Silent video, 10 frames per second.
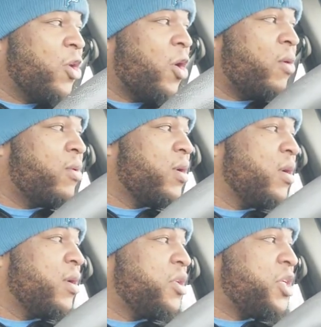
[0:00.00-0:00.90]
You know,
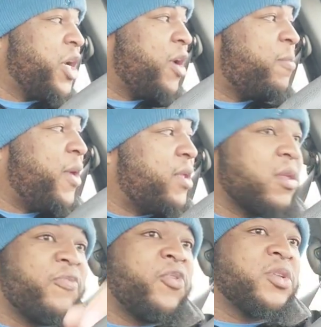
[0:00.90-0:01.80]
cherry pick
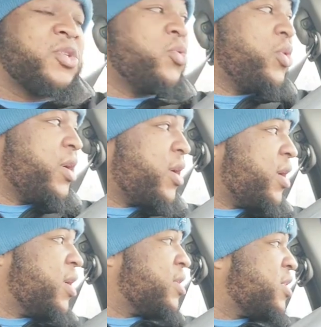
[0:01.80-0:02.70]
the
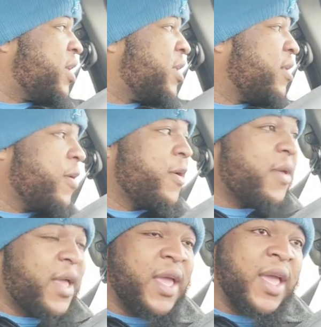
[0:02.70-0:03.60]
Fortunas and,
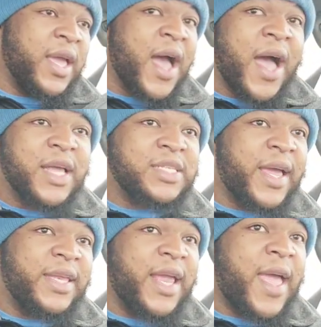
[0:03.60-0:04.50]
and and guys
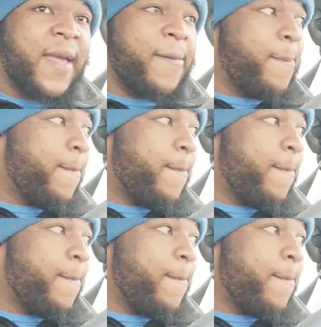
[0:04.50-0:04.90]
like that.